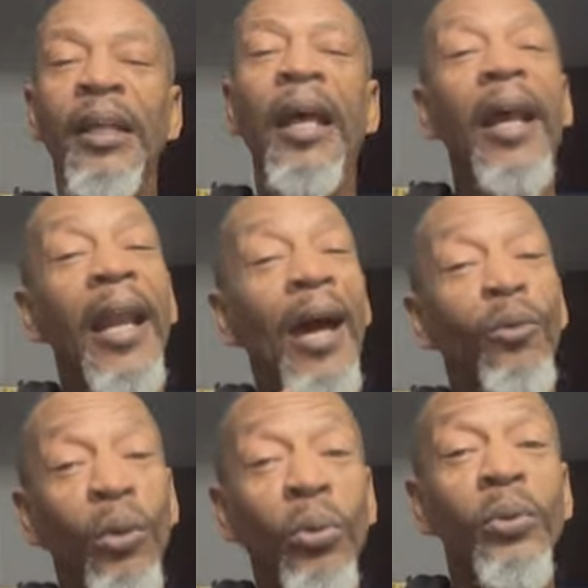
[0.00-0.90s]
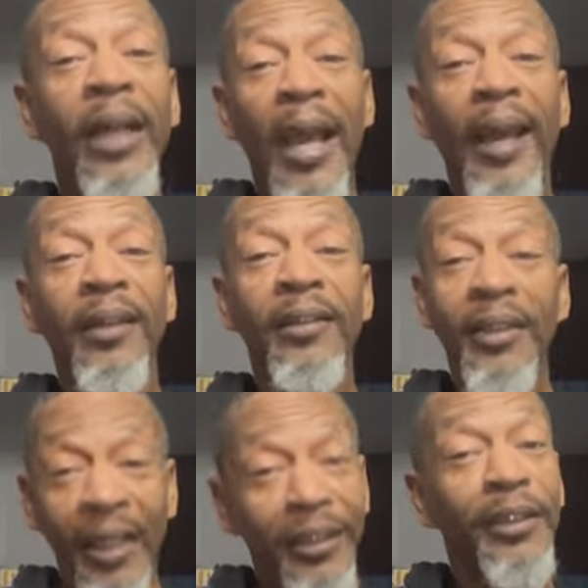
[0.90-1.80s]
And I wrote that
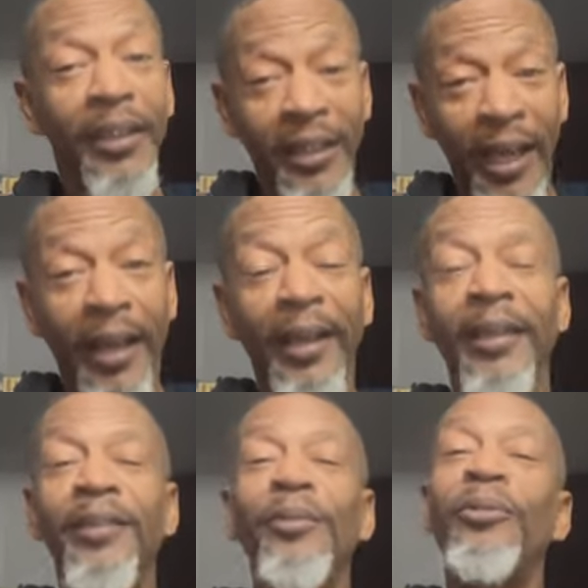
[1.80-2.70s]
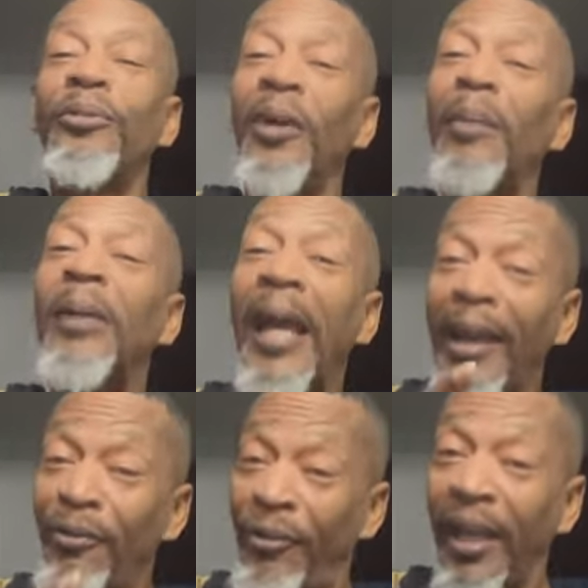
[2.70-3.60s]
yesterday from
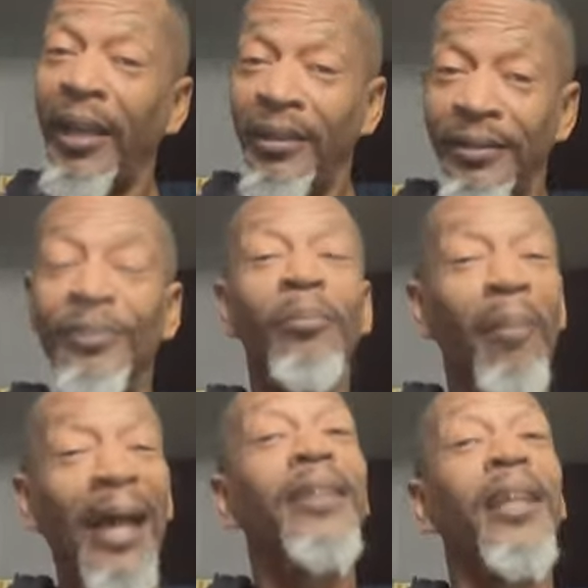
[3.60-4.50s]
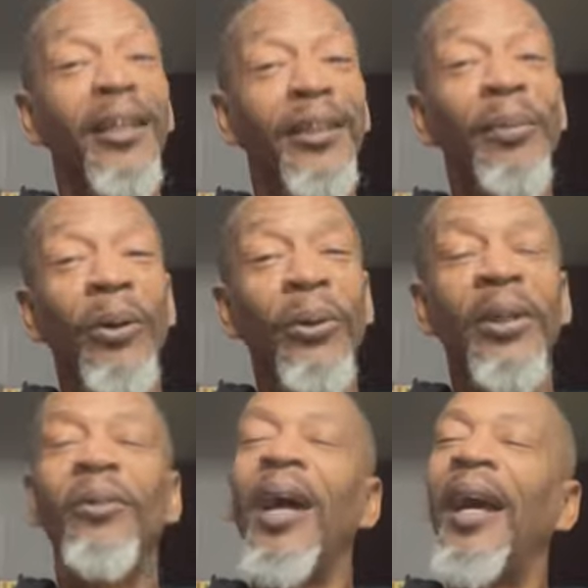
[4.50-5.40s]
that venting, my
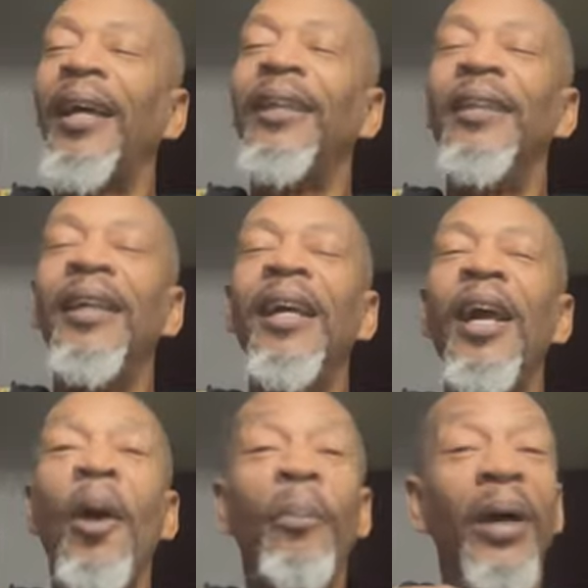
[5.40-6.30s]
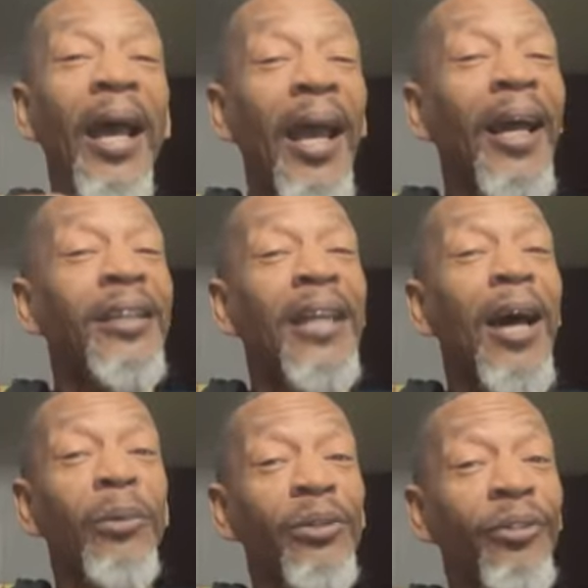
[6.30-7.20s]
testimony, right? But as
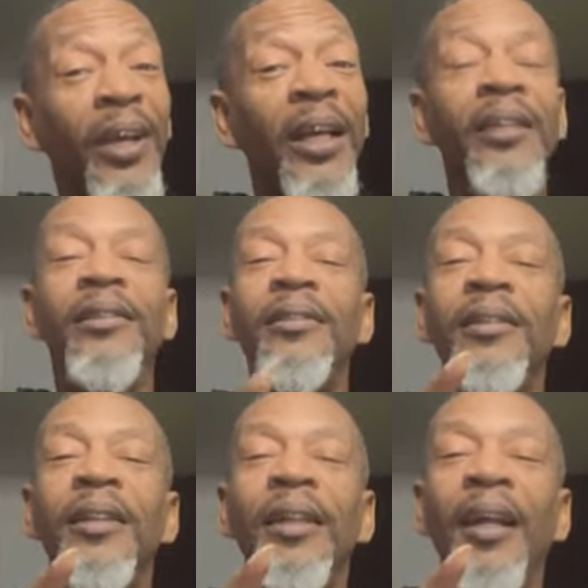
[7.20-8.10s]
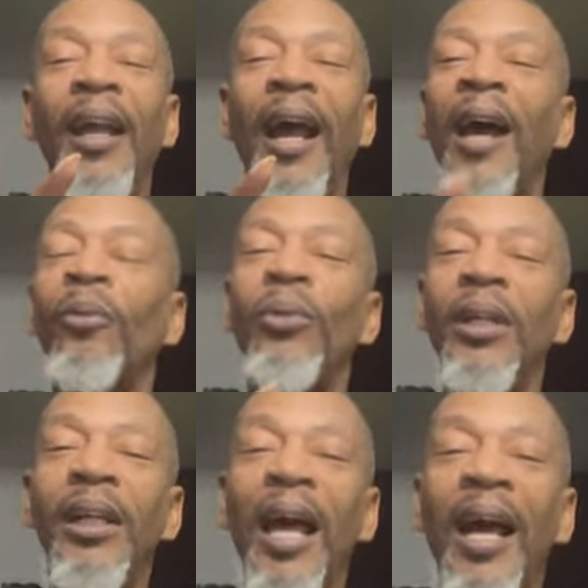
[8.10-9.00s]
I was venting, I
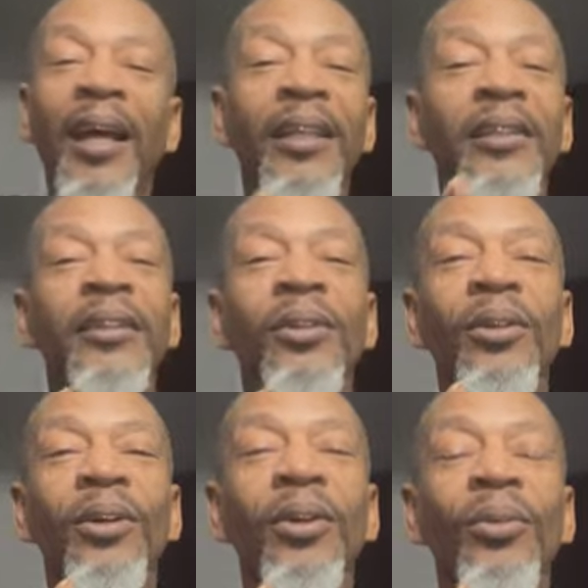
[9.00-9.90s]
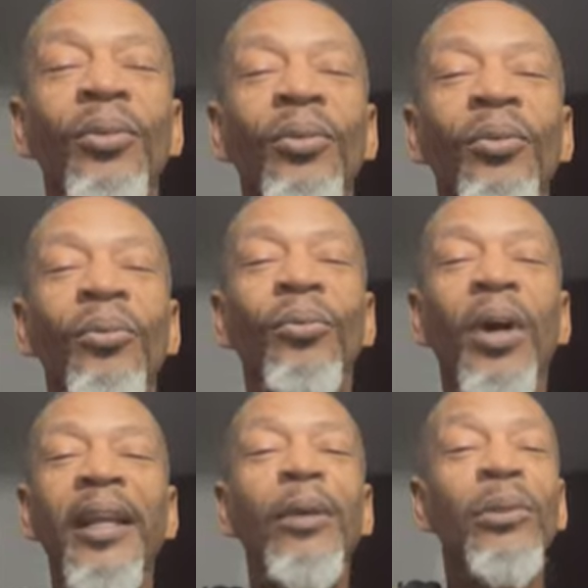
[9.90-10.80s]
realized
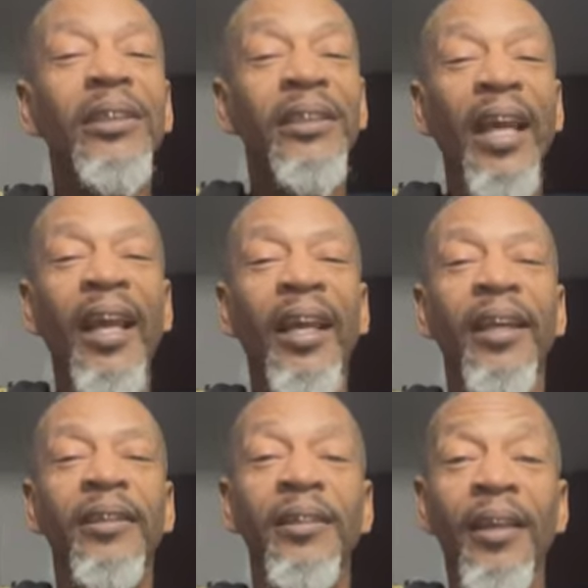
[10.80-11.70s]
what he was saying,